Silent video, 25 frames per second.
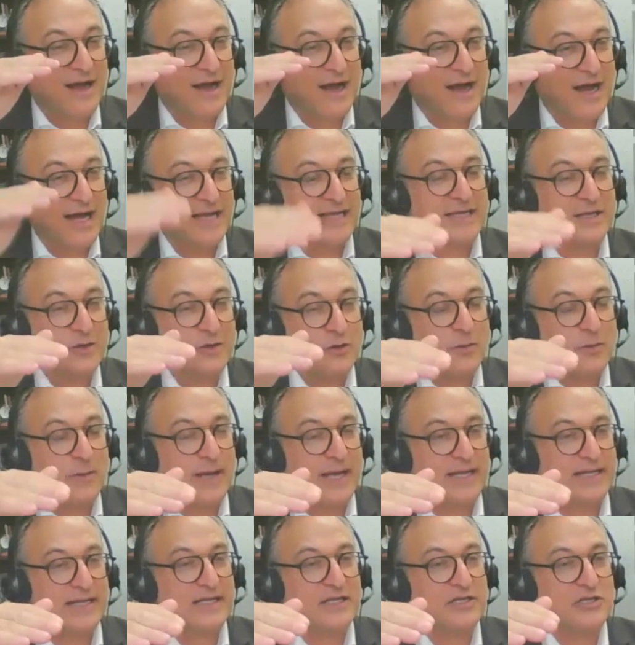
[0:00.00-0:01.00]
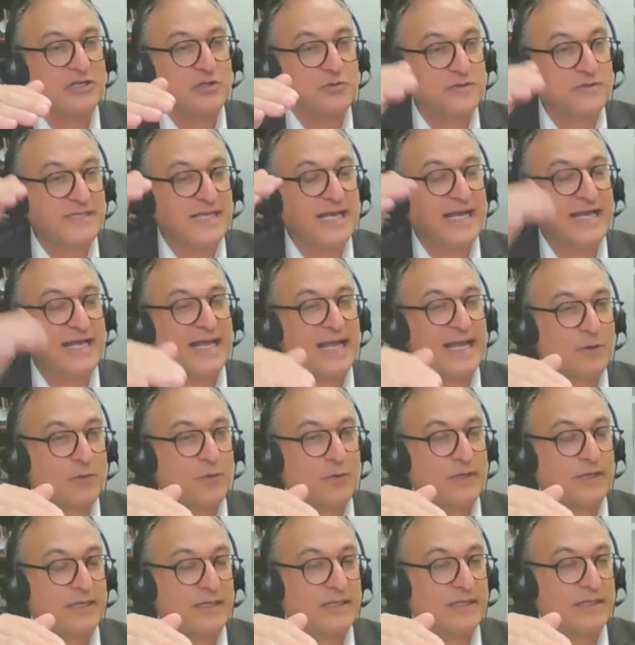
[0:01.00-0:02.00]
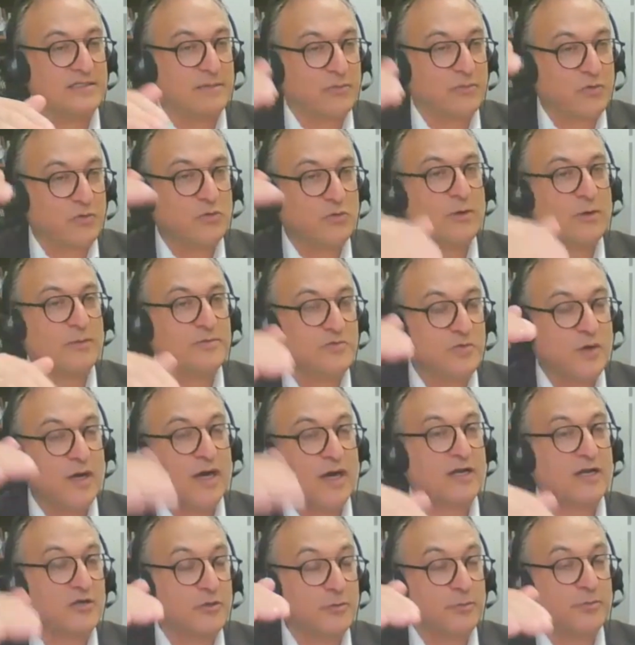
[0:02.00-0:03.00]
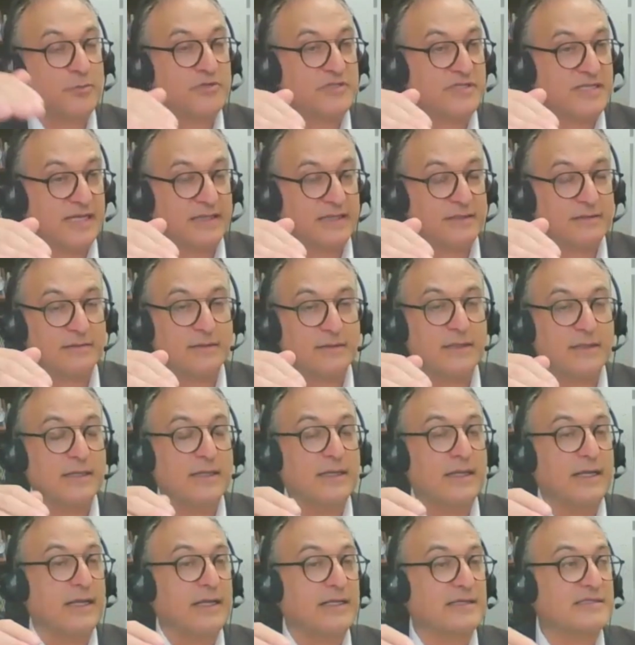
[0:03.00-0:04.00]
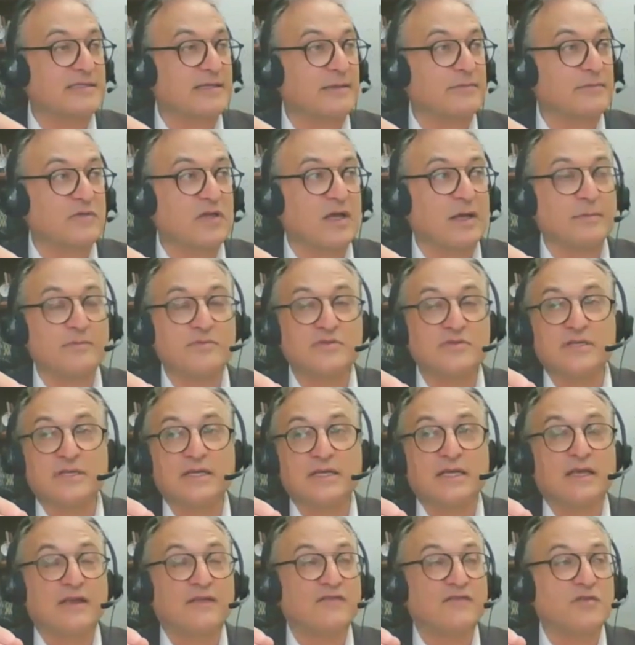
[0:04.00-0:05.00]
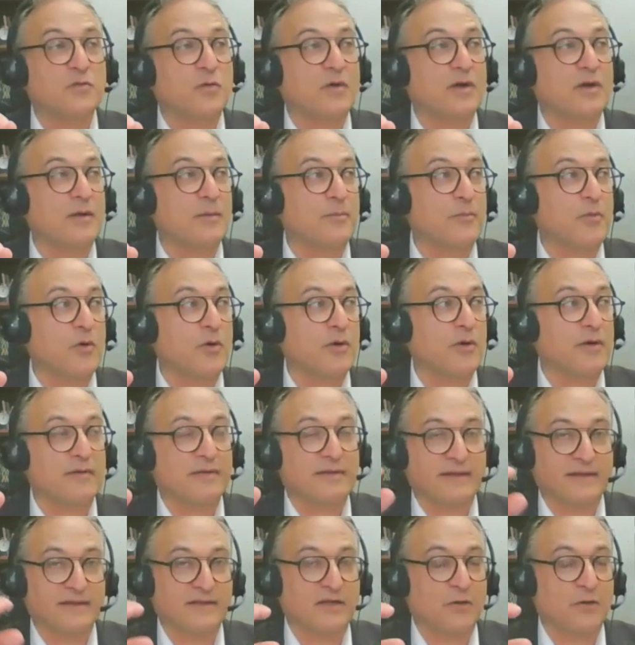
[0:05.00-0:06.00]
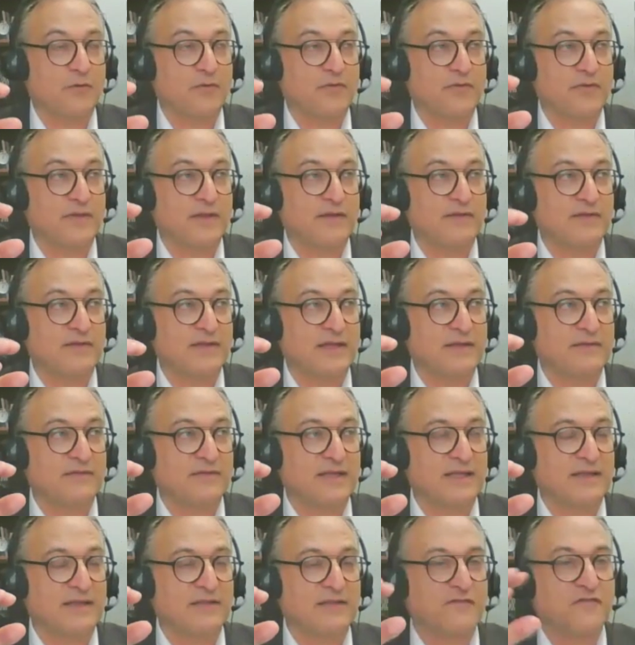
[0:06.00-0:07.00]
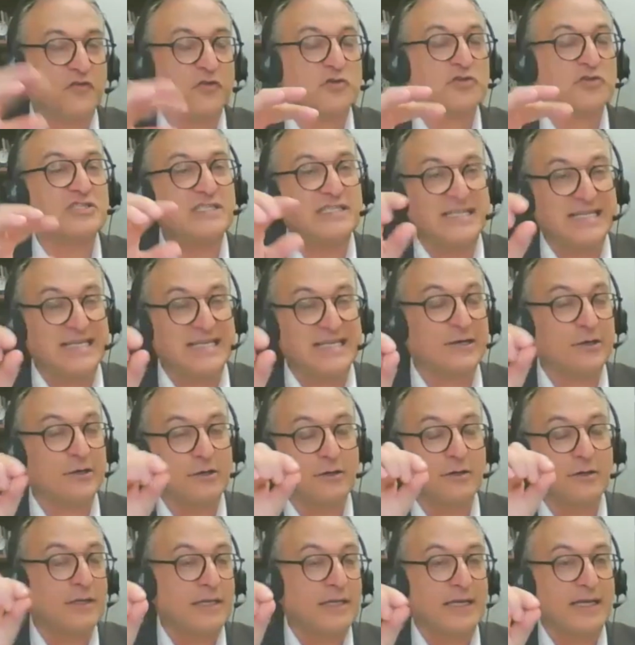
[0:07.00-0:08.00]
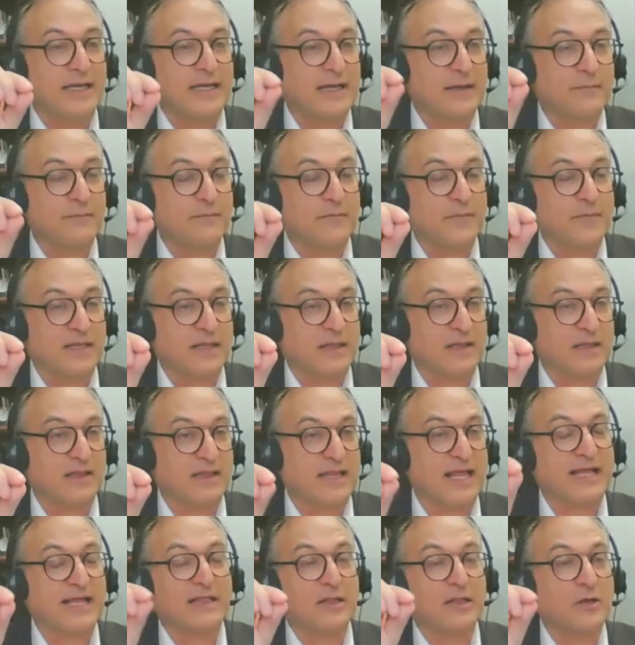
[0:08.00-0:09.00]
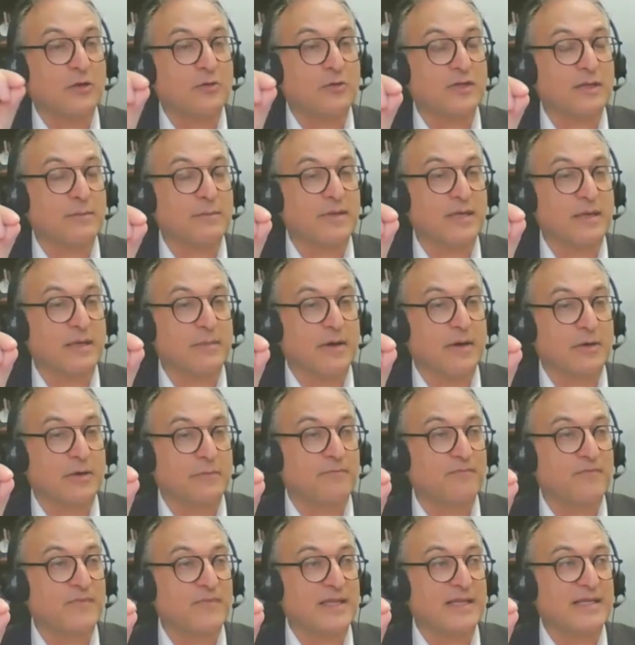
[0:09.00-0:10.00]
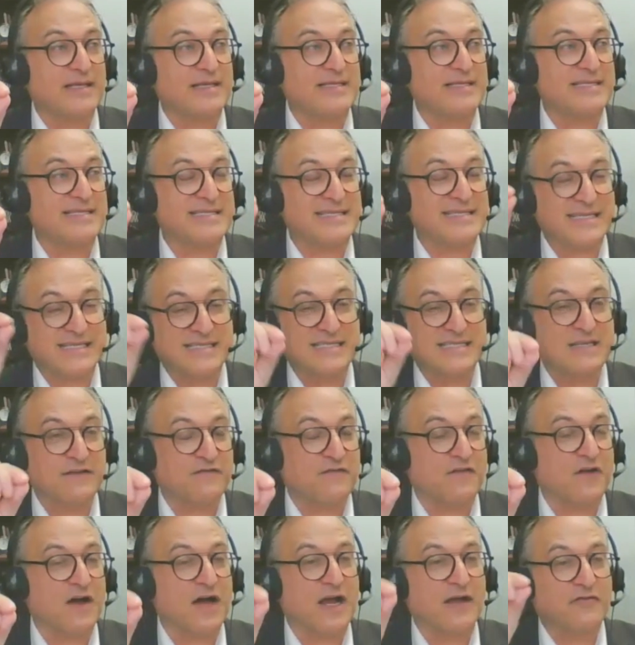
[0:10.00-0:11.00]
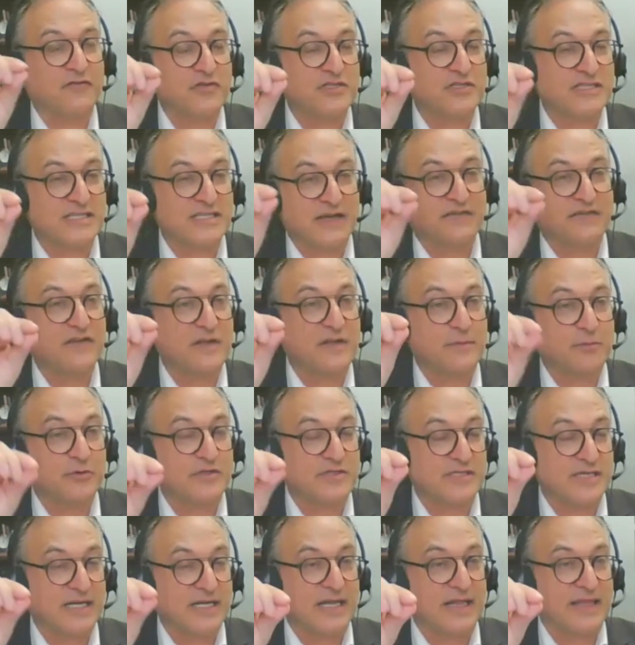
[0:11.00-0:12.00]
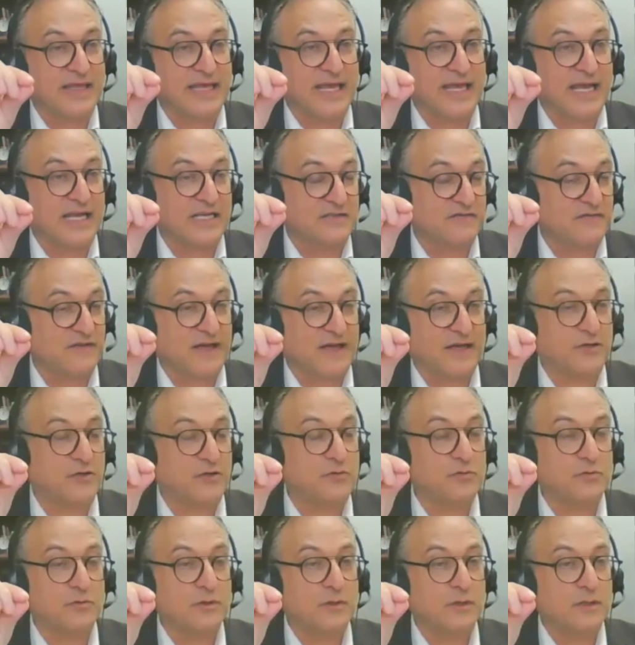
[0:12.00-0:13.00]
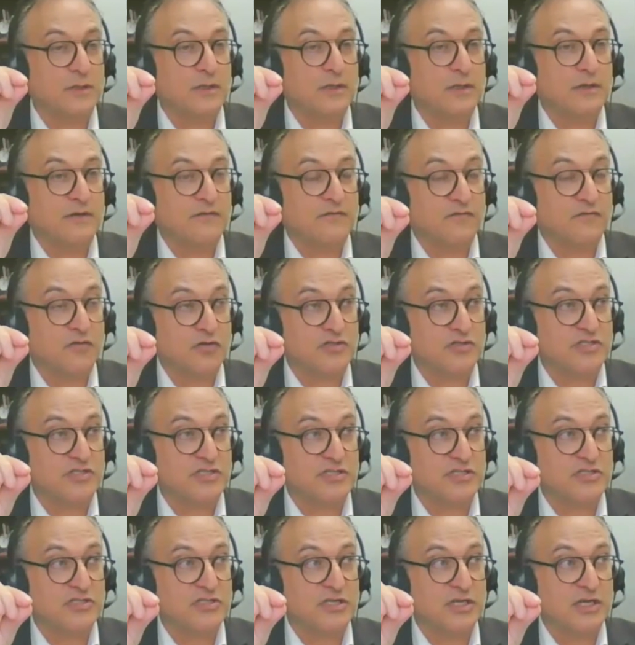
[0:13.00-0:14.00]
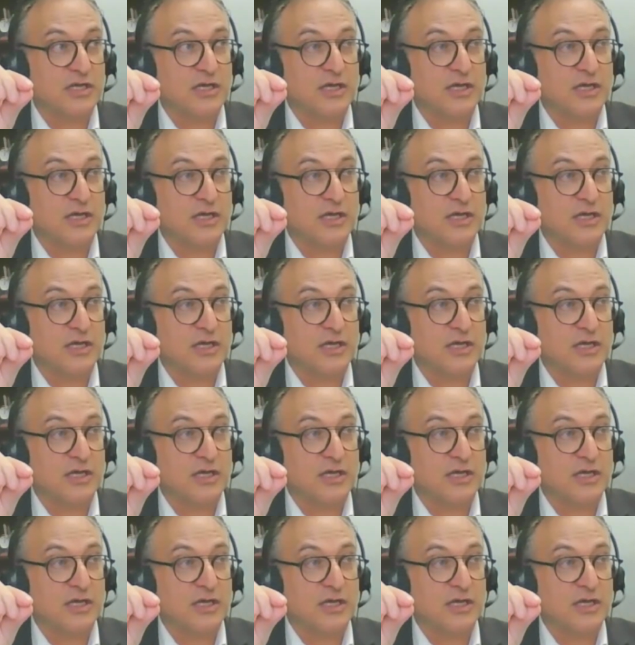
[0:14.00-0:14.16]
I can go ahead and use that equity to borrow up to 100%. And sometimes if you want to borrow, you know, in the first year, it'll likely only be about 65 or 70% of the cash value versus